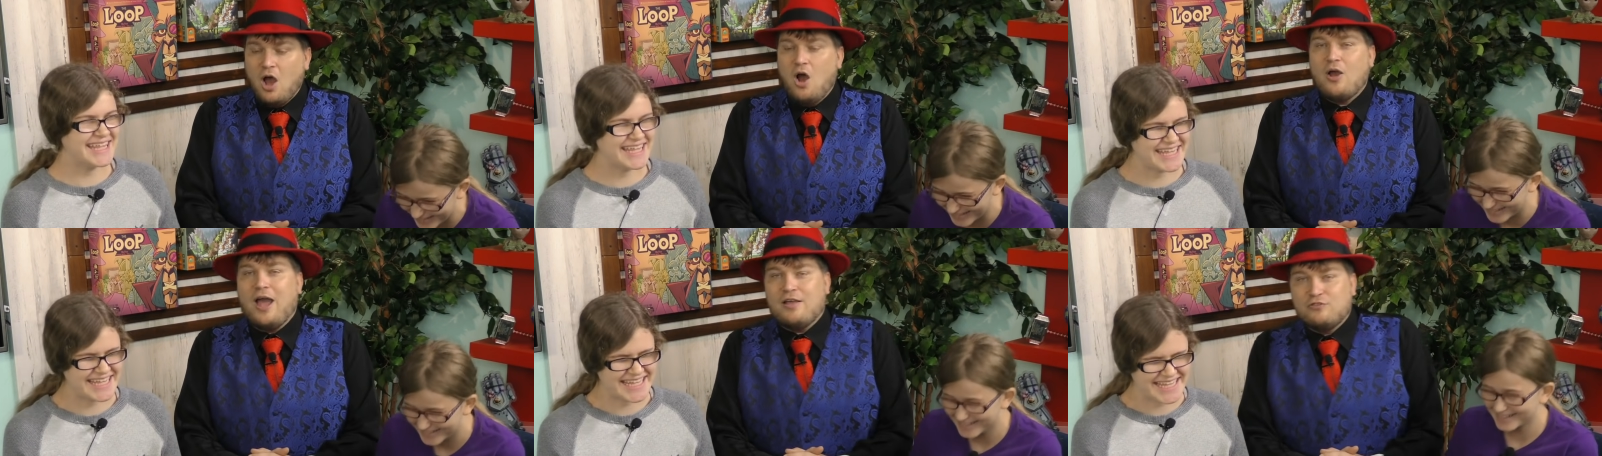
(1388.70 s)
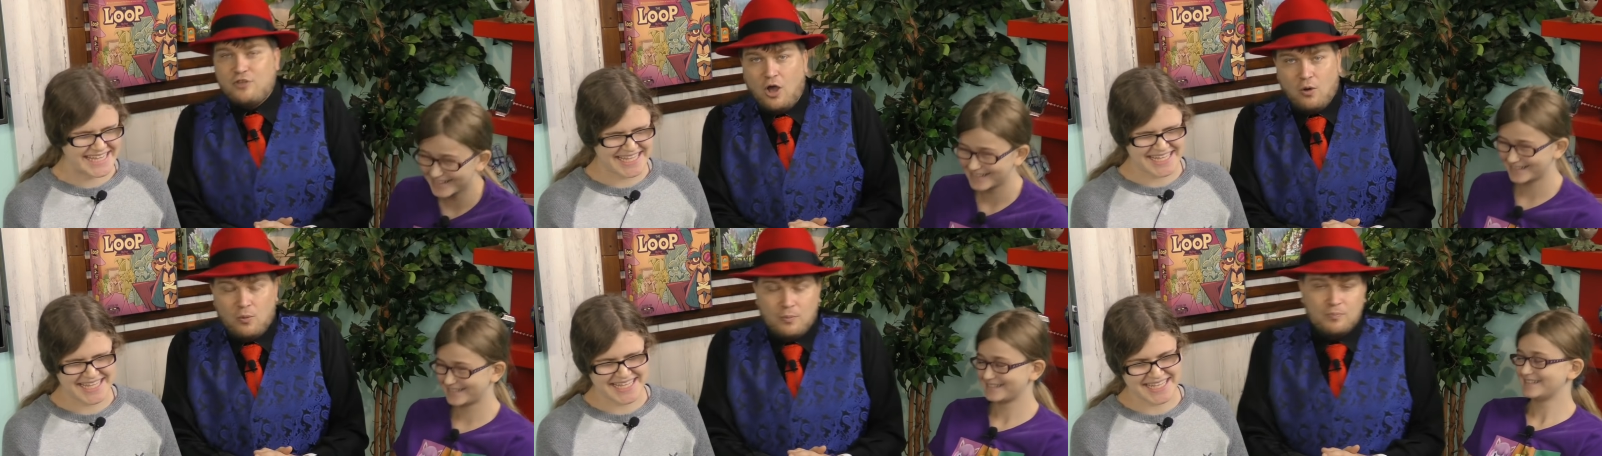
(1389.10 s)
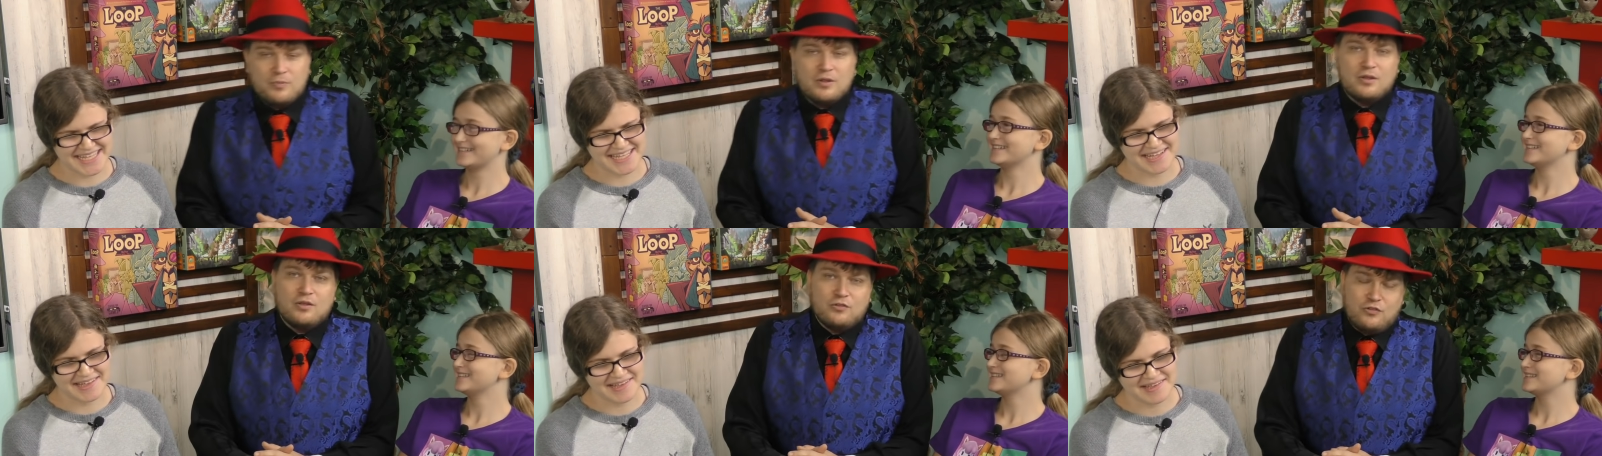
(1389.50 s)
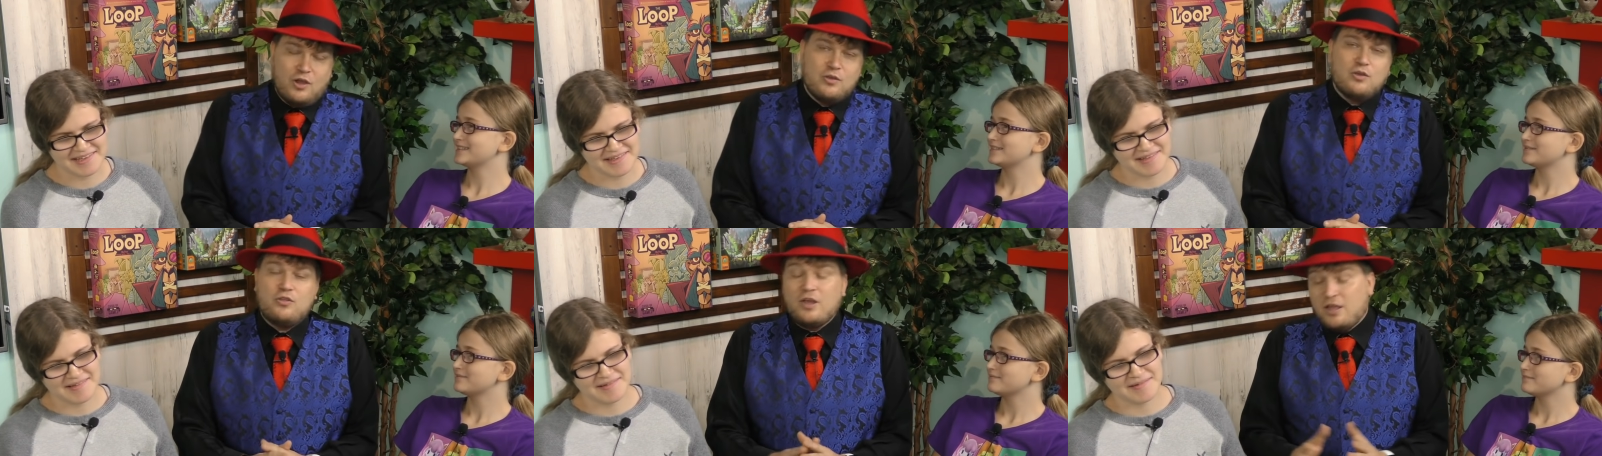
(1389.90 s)
Speaker 1: okay, so so
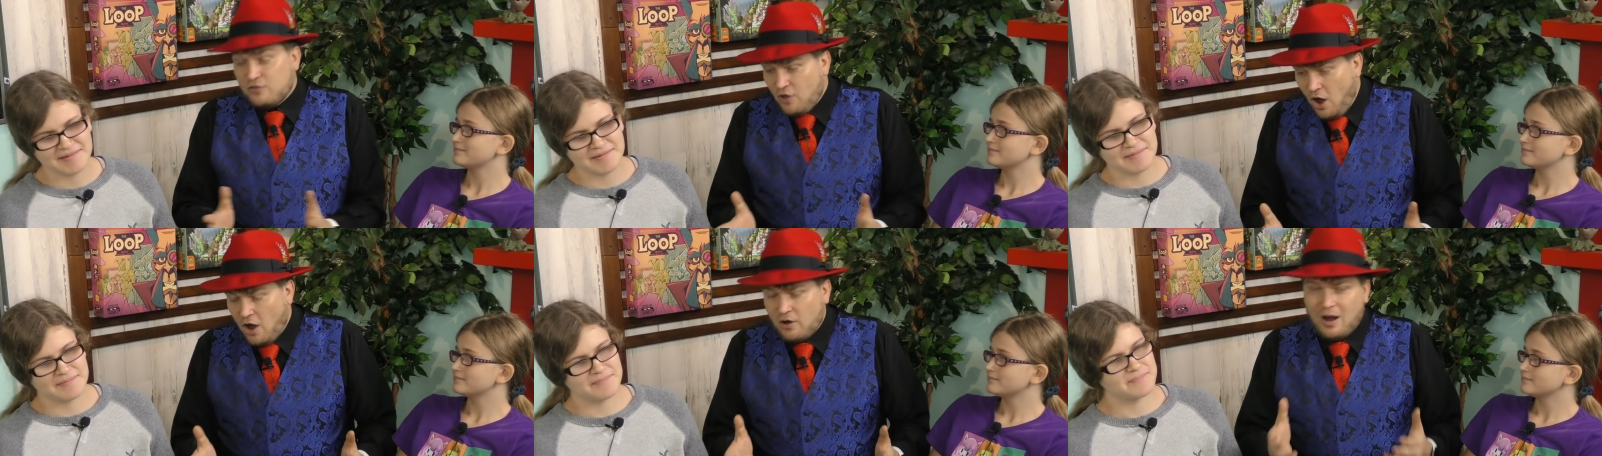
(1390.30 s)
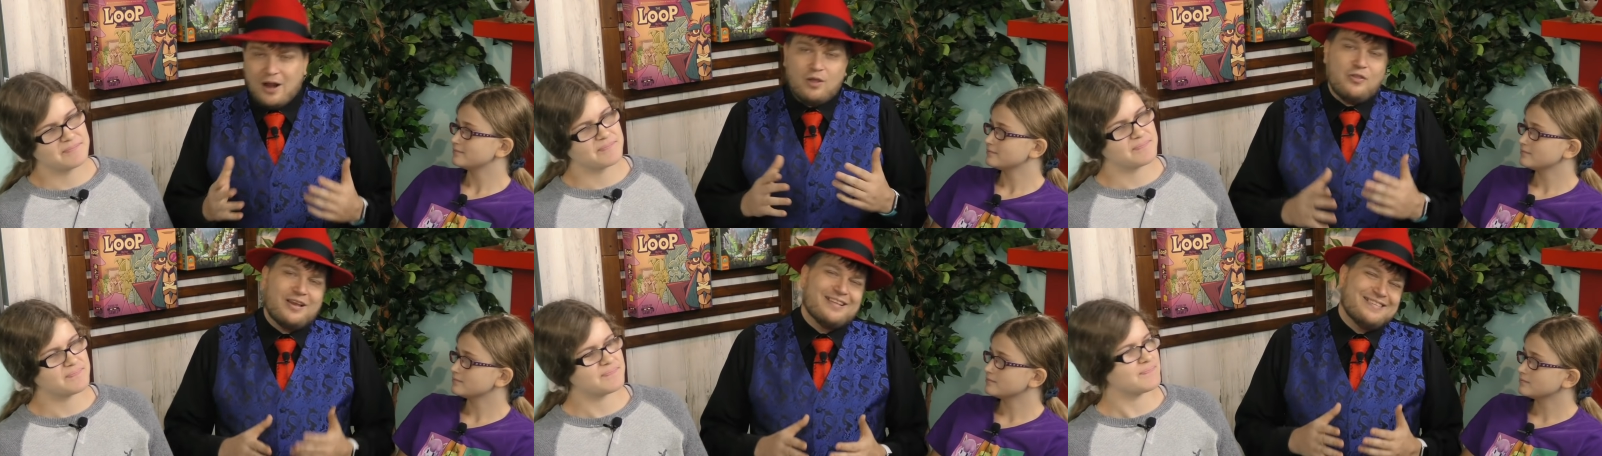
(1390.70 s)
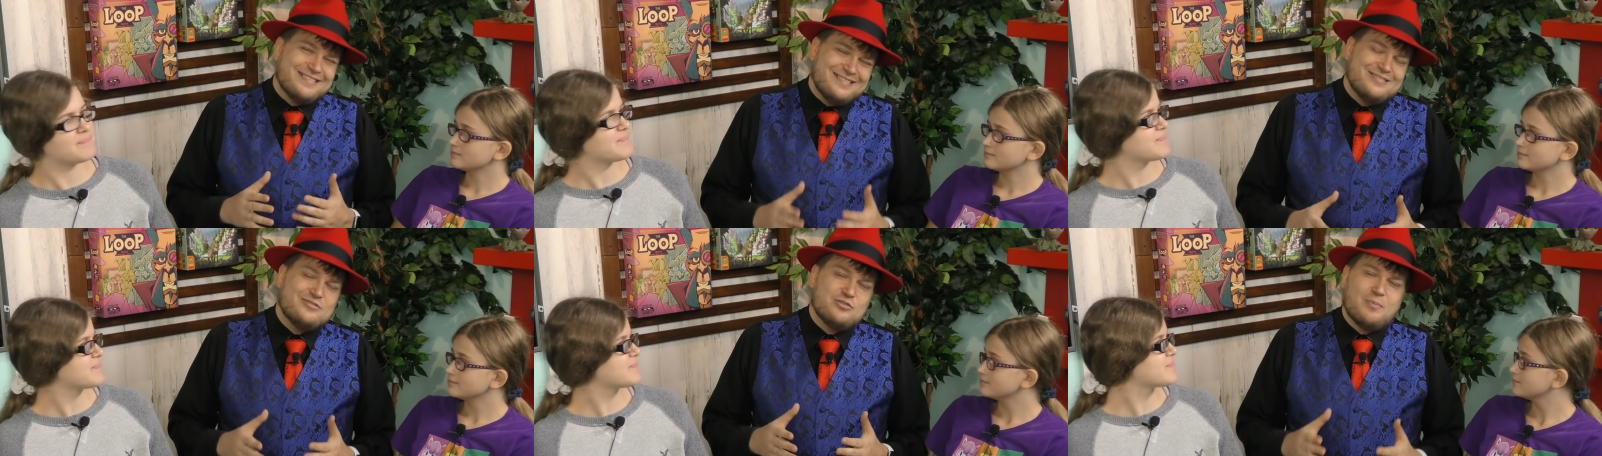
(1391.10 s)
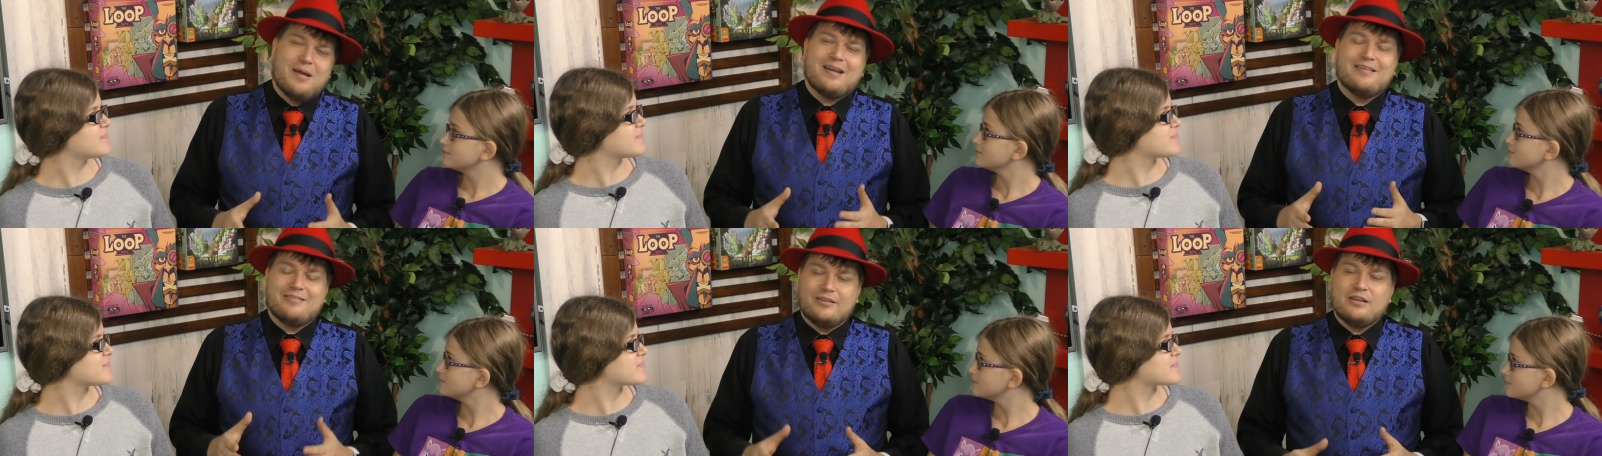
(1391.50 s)
you think it's harder? I don't think it's tremendously